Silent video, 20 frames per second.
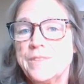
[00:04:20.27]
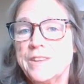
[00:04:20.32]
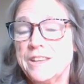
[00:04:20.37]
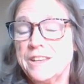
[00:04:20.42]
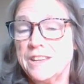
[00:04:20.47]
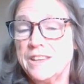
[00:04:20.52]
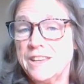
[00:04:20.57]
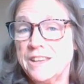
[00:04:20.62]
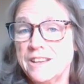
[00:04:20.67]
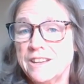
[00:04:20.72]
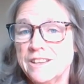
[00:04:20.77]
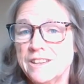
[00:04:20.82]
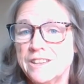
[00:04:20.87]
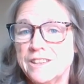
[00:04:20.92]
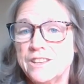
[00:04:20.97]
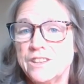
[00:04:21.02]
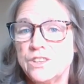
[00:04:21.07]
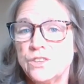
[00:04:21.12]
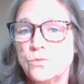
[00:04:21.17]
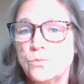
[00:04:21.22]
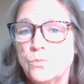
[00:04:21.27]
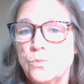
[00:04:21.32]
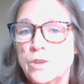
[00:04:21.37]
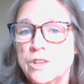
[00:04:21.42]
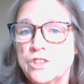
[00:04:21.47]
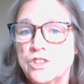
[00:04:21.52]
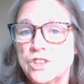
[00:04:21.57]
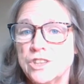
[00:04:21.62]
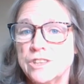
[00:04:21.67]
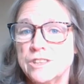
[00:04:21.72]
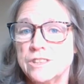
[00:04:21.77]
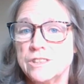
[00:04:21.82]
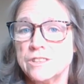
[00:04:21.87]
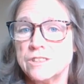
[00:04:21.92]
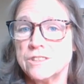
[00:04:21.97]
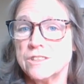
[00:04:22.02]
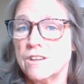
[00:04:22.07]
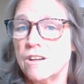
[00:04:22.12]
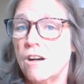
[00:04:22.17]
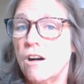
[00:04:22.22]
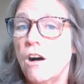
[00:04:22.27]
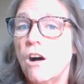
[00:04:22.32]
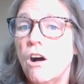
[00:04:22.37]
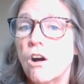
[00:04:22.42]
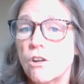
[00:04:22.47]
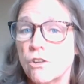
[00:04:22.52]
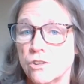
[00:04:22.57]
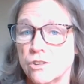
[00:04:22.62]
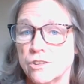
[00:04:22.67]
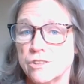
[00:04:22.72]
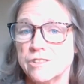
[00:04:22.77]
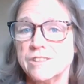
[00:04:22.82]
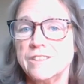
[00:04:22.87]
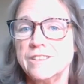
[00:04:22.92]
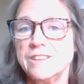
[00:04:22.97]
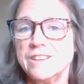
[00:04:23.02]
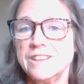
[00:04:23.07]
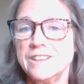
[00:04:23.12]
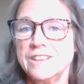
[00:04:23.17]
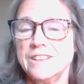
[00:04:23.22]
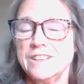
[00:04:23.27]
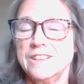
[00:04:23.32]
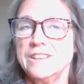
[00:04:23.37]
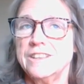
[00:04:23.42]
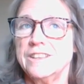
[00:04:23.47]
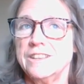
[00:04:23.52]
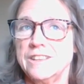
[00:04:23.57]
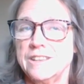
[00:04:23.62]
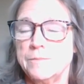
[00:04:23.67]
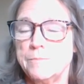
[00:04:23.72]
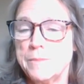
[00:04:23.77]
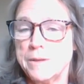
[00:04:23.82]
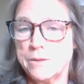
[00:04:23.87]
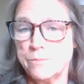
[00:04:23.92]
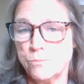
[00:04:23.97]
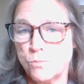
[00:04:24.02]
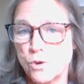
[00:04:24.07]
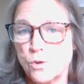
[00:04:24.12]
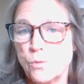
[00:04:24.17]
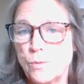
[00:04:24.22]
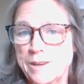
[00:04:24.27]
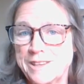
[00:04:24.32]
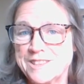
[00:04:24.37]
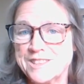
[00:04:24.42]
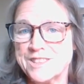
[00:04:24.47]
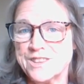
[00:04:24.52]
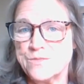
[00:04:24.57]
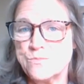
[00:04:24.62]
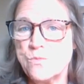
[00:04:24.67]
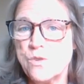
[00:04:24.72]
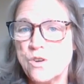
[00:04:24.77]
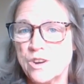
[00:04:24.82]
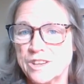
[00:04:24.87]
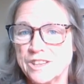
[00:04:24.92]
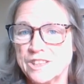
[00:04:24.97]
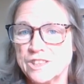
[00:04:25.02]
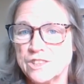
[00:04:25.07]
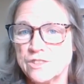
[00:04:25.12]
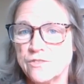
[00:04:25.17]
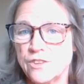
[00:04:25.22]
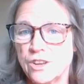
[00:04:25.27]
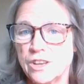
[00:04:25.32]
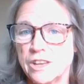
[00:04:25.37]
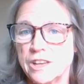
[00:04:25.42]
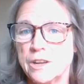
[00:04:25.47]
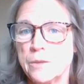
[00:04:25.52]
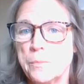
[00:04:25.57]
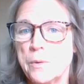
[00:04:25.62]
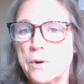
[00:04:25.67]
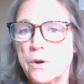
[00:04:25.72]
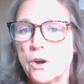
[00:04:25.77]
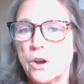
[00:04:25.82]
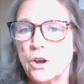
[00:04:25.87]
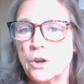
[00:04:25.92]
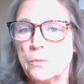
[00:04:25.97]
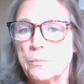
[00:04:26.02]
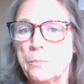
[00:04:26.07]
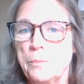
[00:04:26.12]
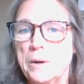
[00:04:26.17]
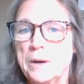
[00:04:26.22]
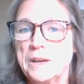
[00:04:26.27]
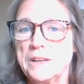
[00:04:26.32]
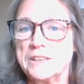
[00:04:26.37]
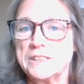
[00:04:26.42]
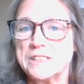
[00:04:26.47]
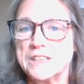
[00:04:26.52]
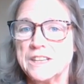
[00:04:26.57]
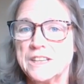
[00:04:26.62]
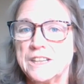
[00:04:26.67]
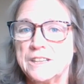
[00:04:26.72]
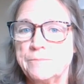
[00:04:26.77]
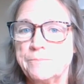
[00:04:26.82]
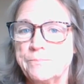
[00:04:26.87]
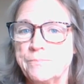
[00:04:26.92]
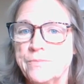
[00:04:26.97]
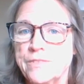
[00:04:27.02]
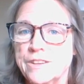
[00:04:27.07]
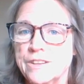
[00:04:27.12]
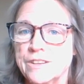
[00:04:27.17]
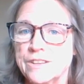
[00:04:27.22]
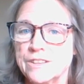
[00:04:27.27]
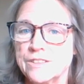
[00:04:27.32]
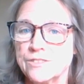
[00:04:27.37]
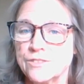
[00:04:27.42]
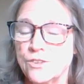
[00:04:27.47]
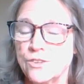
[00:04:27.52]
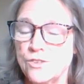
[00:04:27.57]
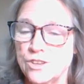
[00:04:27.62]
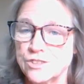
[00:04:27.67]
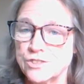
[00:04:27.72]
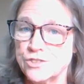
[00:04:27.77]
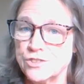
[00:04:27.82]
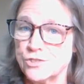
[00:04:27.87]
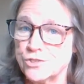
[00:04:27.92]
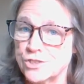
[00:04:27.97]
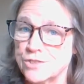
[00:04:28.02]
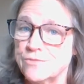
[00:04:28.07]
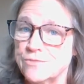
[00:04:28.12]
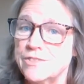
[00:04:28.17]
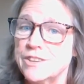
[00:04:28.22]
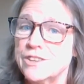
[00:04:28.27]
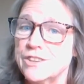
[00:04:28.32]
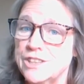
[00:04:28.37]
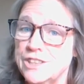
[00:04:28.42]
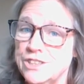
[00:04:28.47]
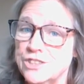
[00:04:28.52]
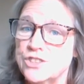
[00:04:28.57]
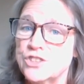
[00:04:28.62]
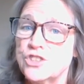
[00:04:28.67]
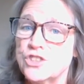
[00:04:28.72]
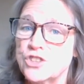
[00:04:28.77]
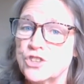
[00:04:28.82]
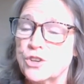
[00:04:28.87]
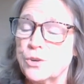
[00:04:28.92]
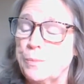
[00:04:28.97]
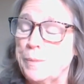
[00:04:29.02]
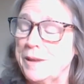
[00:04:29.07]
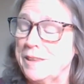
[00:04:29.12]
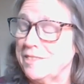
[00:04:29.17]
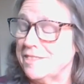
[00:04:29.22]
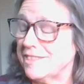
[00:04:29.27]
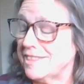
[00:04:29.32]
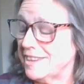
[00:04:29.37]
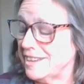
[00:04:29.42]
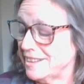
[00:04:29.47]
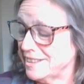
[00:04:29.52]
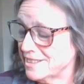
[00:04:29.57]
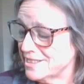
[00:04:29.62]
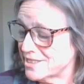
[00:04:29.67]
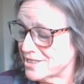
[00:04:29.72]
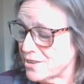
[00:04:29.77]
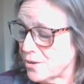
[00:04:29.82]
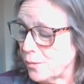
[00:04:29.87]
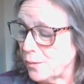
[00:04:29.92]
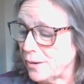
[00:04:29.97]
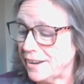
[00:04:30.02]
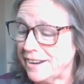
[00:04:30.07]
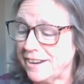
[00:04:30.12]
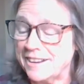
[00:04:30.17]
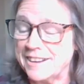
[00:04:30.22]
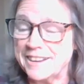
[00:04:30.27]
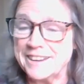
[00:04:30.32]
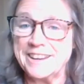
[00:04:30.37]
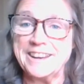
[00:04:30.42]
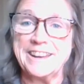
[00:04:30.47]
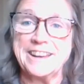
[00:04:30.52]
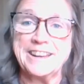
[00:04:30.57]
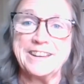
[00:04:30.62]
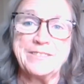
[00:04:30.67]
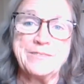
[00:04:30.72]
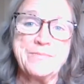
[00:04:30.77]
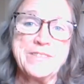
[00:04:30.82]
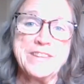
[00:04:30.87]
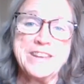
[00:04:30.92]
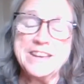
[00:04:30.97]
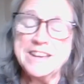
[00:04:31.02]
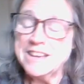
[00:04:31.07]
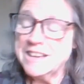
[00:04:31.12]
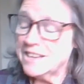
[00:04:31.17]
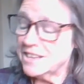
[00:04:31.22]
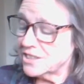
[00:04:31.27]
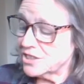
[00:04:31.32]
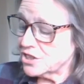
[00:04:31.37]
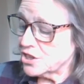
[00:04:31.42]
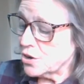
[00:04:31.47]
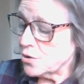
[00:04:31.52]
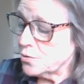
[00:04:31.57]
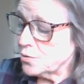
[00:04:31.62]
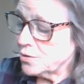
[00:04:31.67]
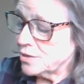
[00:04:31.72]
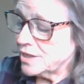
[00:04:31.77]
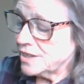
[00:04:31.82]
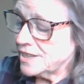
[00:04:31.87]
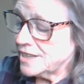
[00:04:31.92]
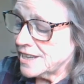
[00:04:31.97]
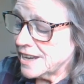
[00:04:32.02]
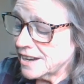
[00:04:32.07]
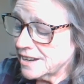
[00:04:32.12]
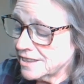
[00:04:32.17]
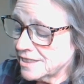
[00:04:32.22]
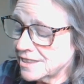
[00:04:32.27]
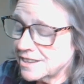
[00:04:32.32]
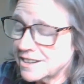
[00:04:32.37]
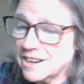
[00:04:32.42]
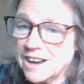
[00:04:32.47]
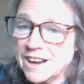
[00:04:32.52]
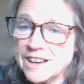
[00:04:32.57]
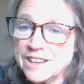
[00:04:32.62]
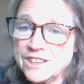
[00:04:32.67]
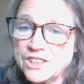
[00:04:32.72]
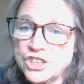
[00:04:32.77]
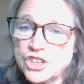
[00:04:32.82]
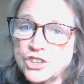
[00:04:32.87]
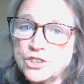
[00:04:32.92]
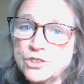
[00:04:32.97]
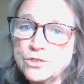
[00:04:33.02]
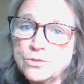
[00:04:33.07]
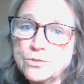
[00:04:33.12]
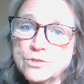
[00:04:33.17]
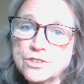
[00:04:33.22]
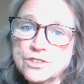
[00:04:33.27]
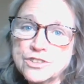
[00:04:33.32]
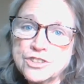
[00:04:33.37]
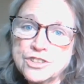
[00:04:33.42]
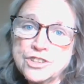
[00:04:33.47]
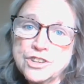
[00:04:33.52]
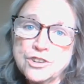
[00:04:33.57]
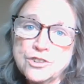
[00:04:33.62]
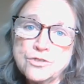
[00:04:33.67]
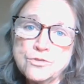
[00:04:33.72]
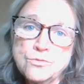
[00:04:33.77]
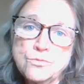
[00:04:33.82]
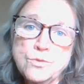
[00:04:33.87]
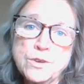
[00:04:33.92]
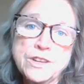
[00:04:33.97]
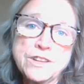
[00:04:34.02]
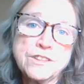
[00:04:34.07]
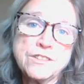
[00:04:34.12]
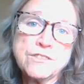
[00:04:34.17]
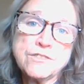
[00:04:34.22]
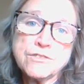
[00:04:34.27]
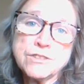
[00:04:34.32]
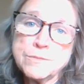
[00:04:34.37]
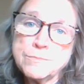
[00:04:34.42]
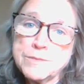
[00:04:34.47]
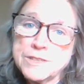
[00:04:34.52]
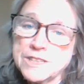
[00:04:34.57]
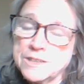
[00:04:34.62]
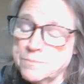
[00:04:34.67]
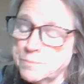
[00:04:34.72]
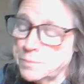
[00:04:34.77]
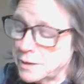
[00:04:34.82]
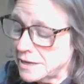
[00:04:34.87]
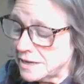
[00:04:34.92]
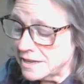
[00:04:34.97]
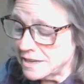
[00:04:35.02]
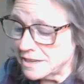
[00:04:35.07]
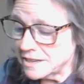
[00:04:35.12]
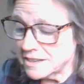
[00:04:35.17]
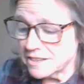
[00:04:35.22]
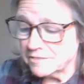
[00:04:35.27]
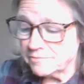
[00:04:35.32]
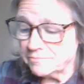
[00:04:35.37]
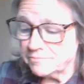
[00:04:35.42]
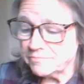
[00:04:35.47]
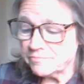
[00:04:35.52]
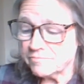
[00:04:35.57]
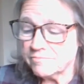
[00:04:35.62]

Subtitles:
in England, which is a horror in more ways than one. It's falling apart, but there are also some very disturbing things going on in it. So the deck that I chose to go with Crimson Peak